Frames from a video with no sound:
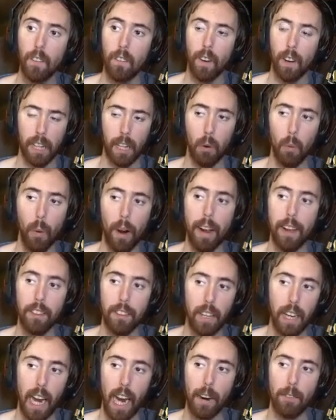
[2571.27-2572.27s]
way
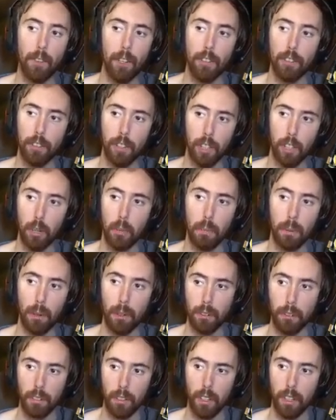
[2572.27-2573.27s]
that every single
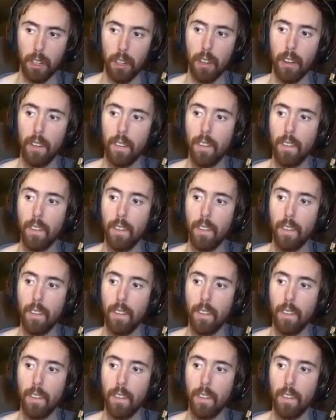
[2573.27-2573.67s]
person